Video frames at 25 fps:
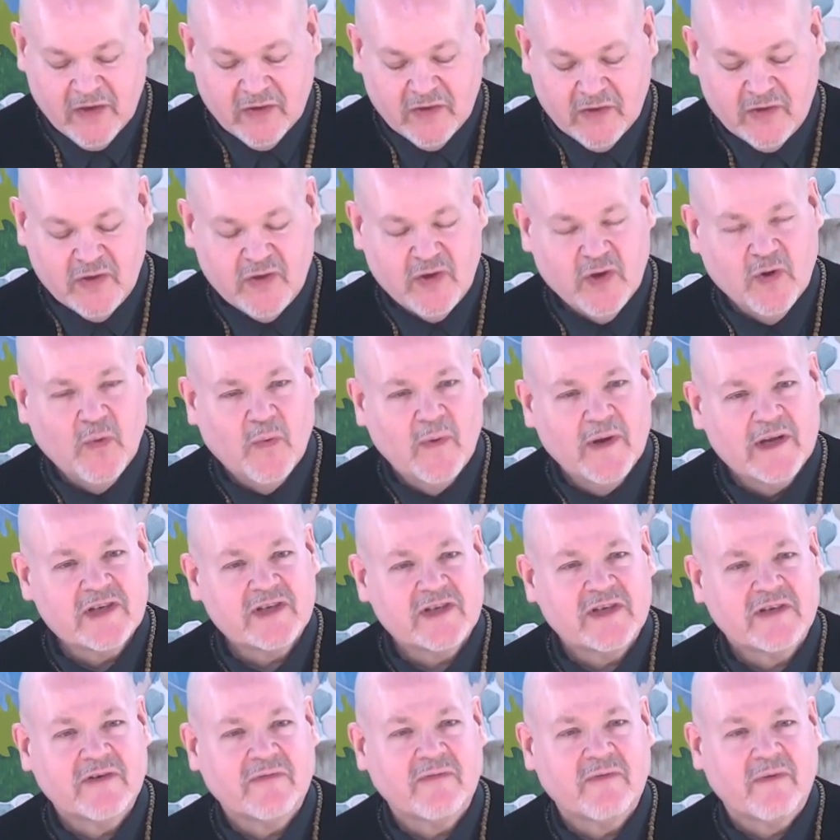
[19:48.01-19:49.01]
Do you
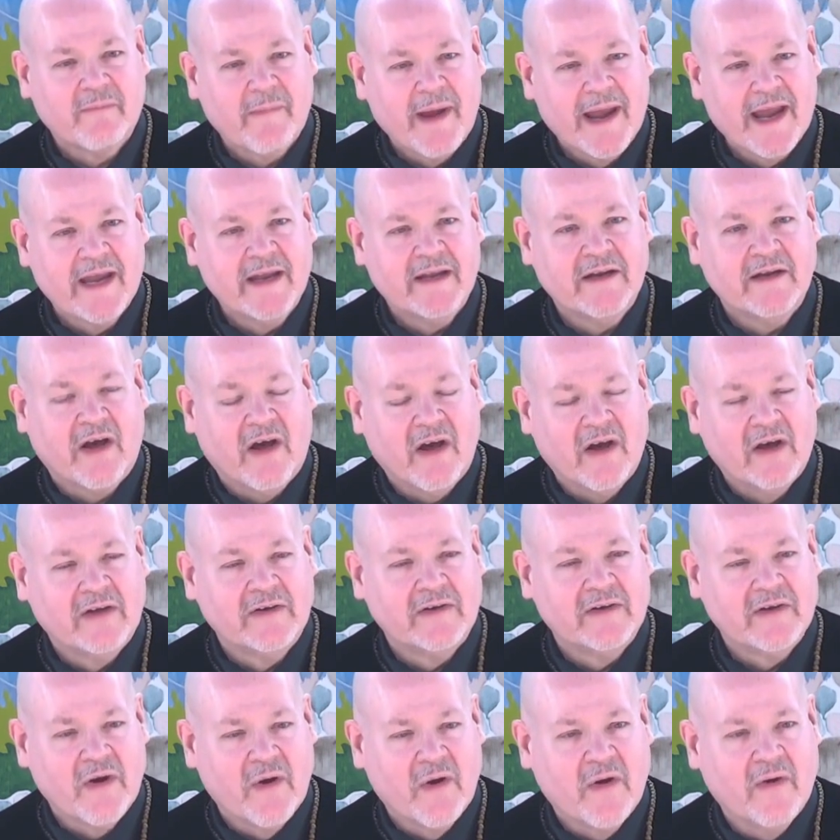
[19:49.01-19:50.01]
wish to remain
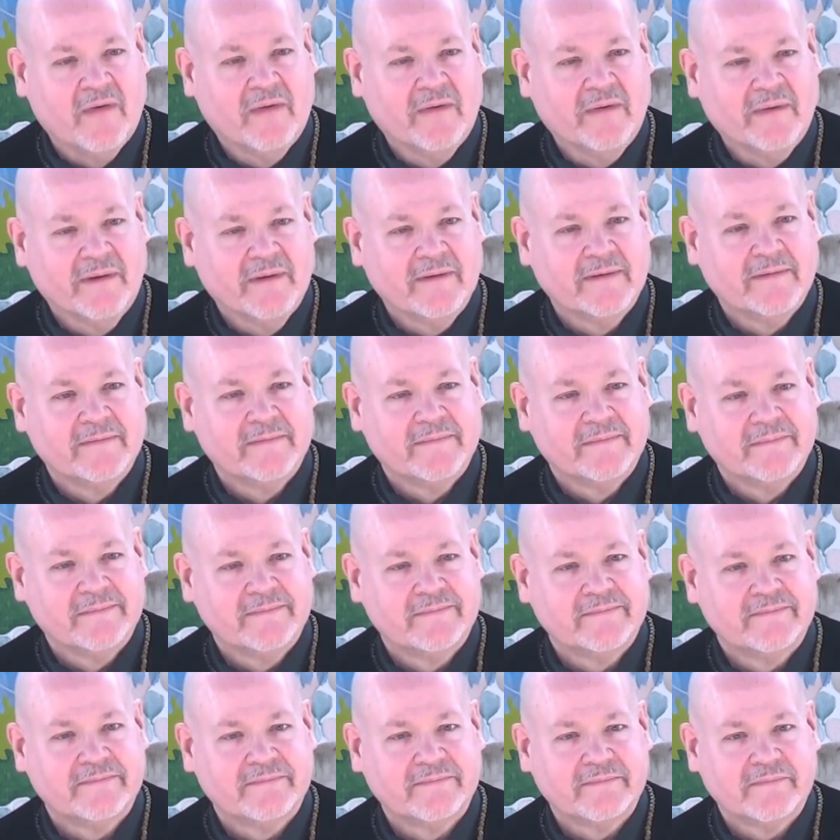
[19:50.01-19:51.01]
unknown?
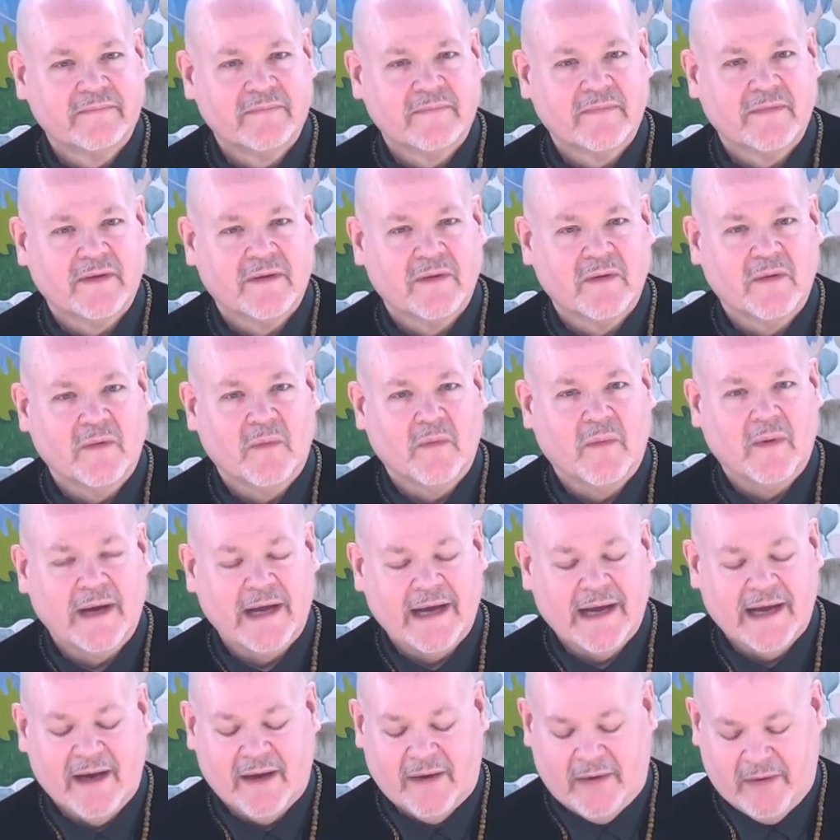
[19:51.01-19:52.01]

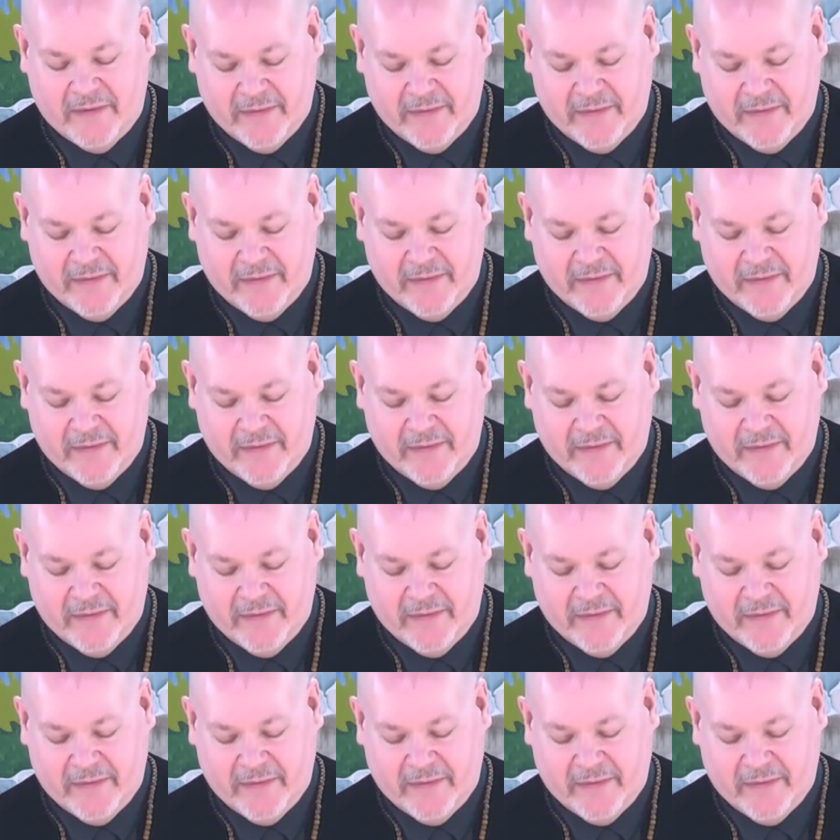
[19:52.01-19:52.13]
Wow.